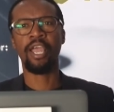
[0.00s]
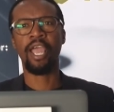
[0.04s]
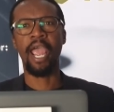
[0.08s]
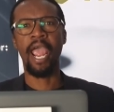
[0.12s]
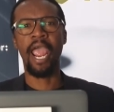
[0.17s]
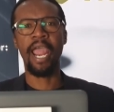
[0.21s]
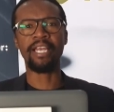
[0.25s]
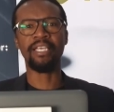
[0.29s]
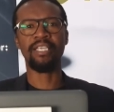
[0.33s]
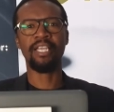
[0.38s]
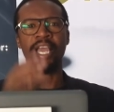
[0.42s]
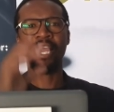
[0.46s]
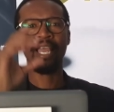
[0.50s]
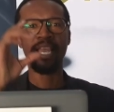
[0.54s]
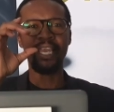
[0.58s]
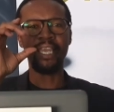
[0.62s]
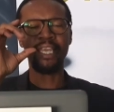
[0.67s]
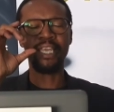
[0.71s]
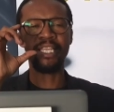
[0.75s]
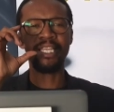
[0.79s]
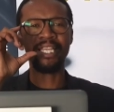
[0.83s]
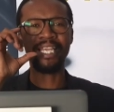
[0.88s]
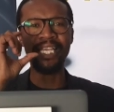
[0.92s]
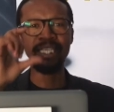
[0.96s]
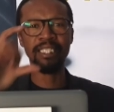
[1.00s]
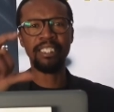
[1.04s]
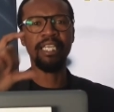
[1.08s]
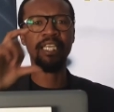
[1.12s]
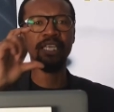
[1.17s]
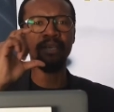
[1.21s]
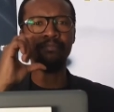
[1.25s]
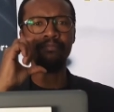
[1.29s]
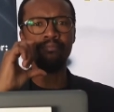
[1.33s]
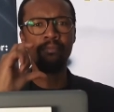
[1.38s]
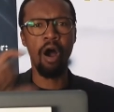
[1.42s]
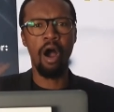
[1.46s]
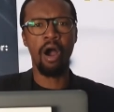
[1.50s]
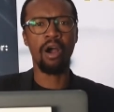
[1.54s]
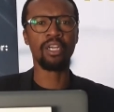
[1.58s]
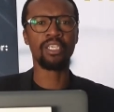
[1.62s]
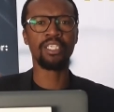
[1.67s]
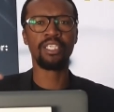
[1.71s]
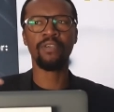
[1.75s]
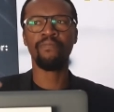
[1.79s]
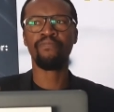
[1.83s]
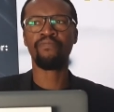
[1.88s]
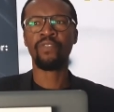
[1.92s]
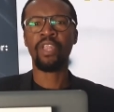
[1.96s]
and easily
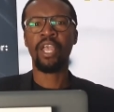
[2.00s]
marked